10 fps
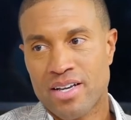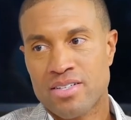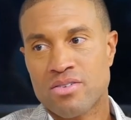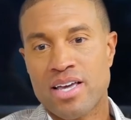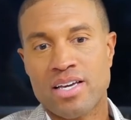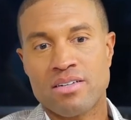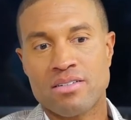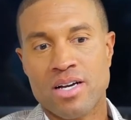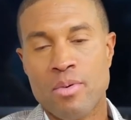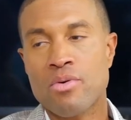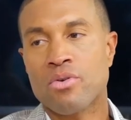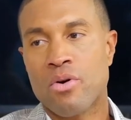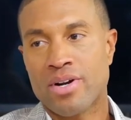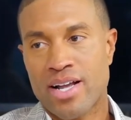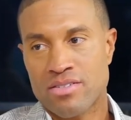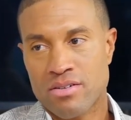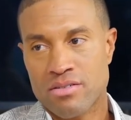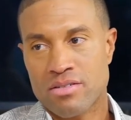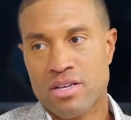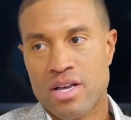and so they can come up with their own
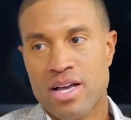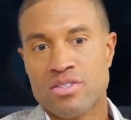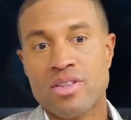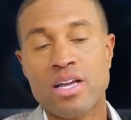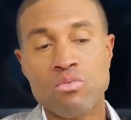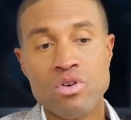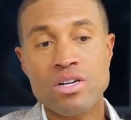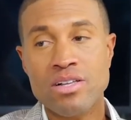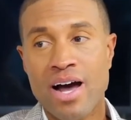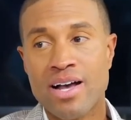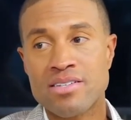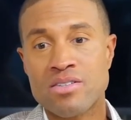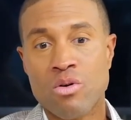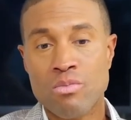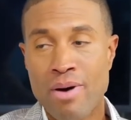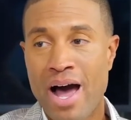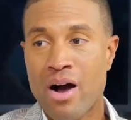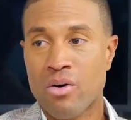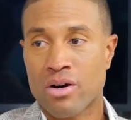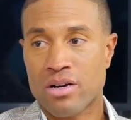answers and so they can realize their own
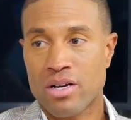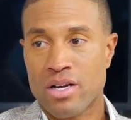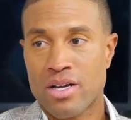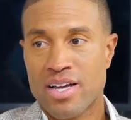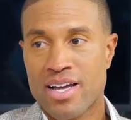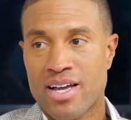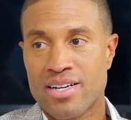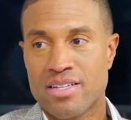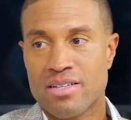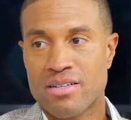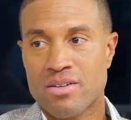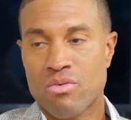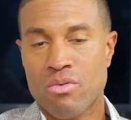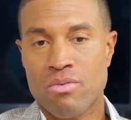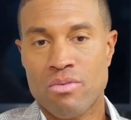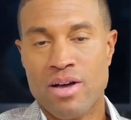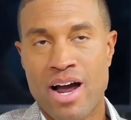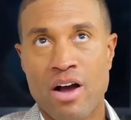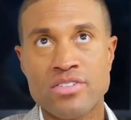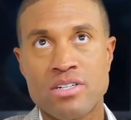power. And
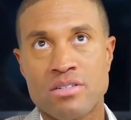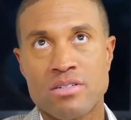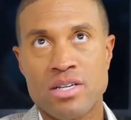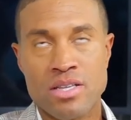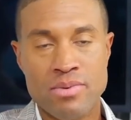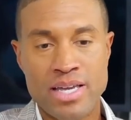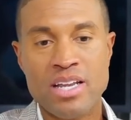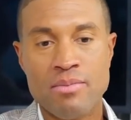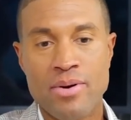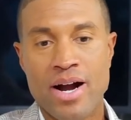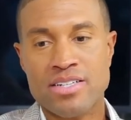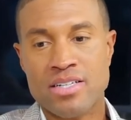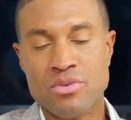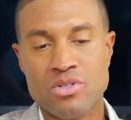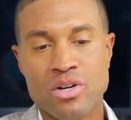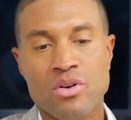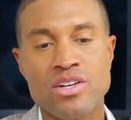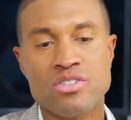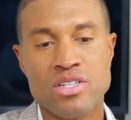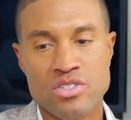I often, in the beginning of my practice, I was doing a
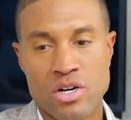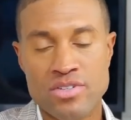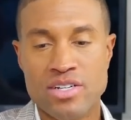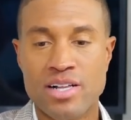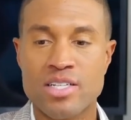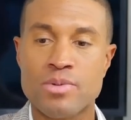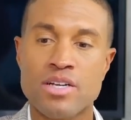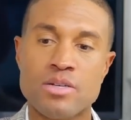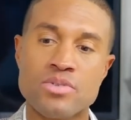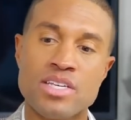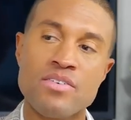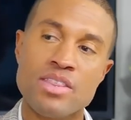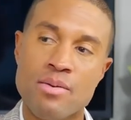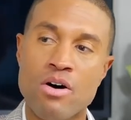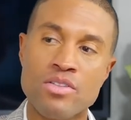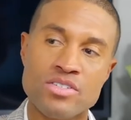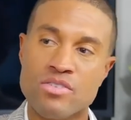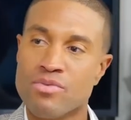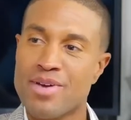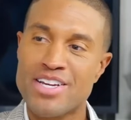great disservice to clients because I was giving them all this
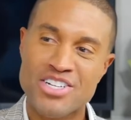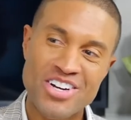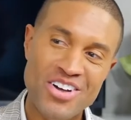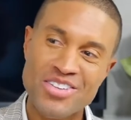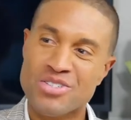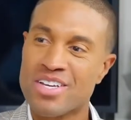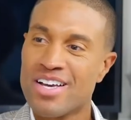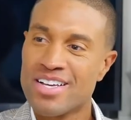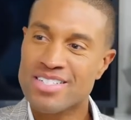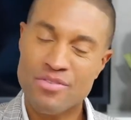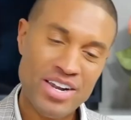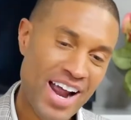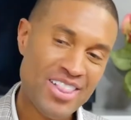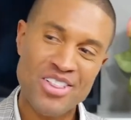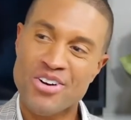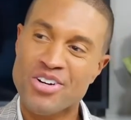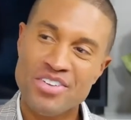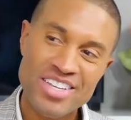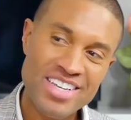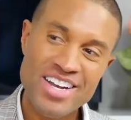information and all this stuff that I had learned
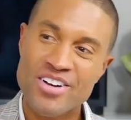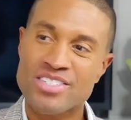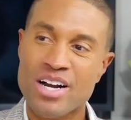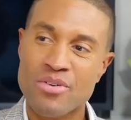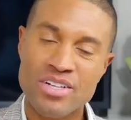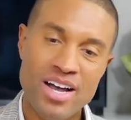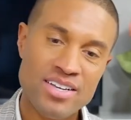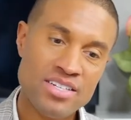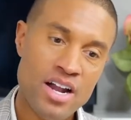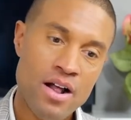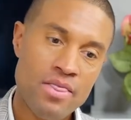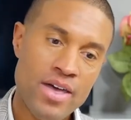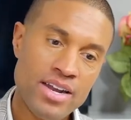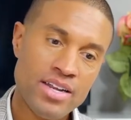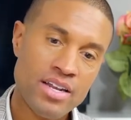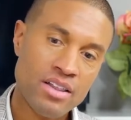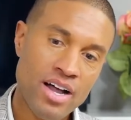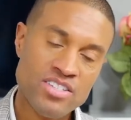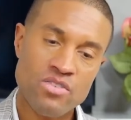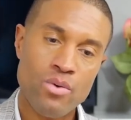over the years. And I realized that in
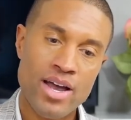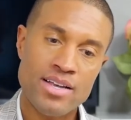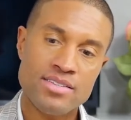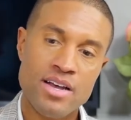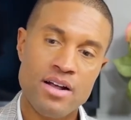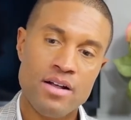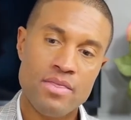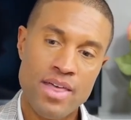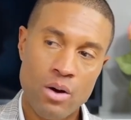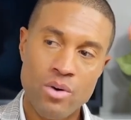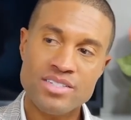lots of ways that